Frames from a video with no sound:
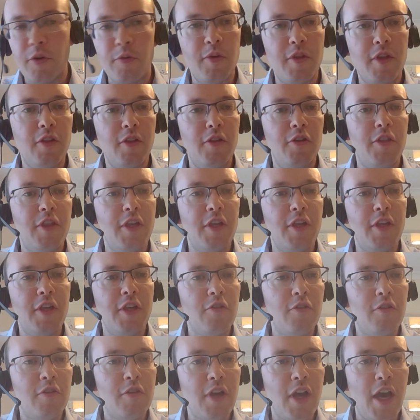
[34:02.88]
was alluding
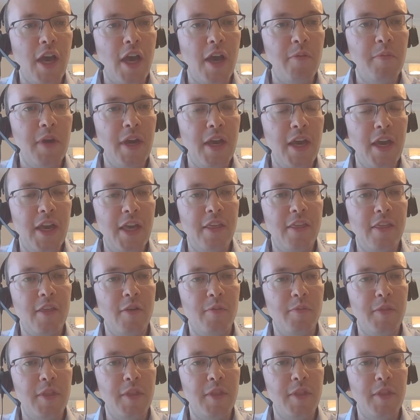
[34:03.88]
to, it is
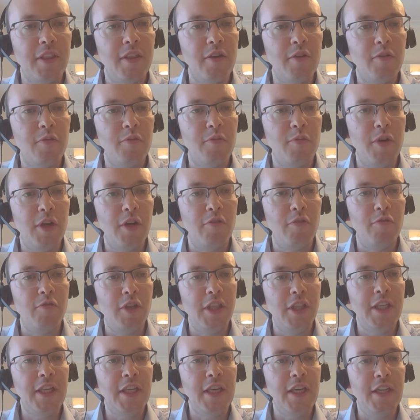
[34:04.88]
something that we are
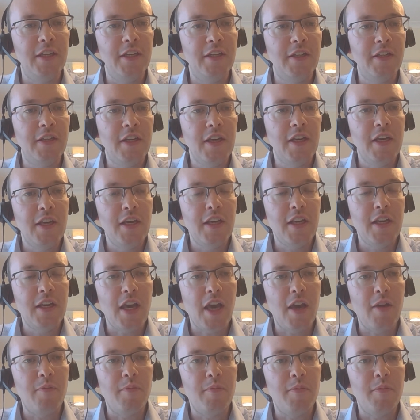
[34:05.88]
really keen
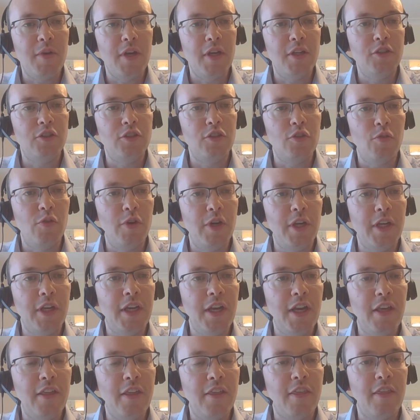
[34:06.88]
in showing,
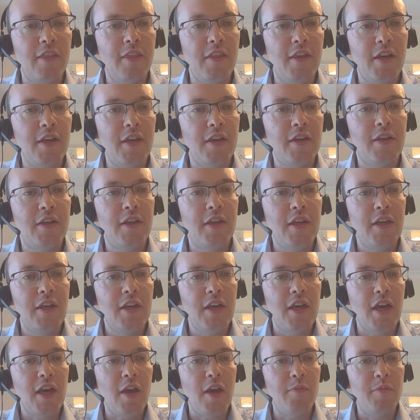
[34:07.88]
is that
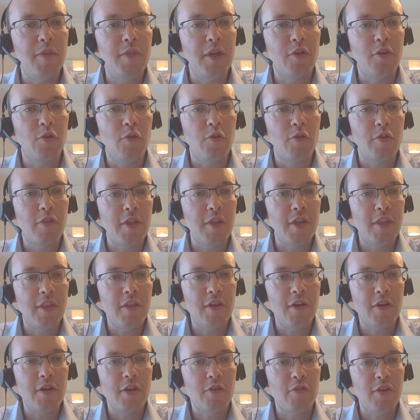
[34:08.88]
the courses
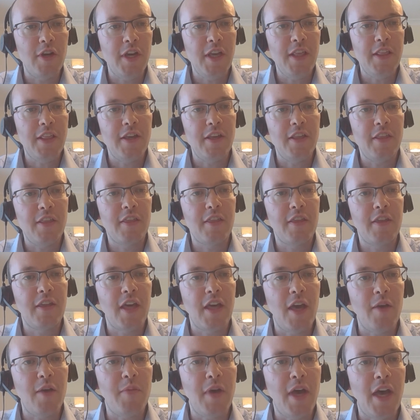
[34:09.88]
that are created
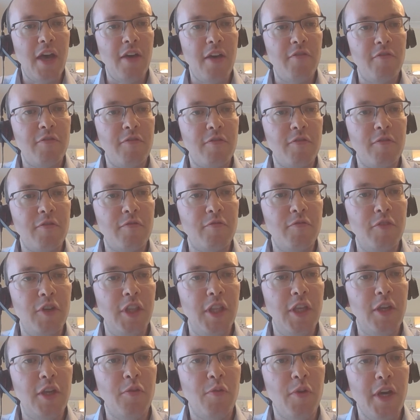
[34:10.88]
have
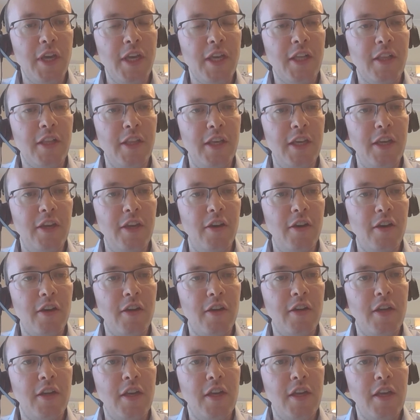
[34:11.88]
really quite clear
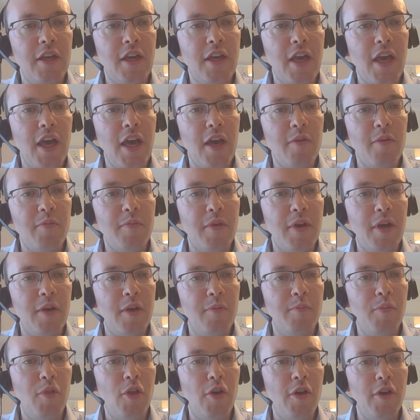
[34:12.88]

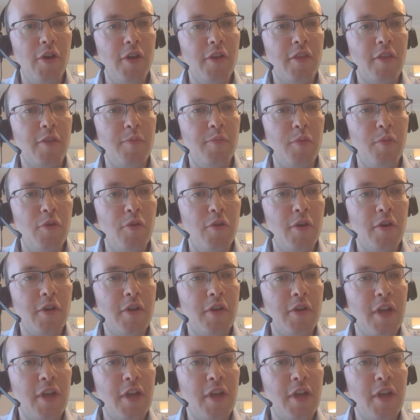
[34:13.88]
employer support.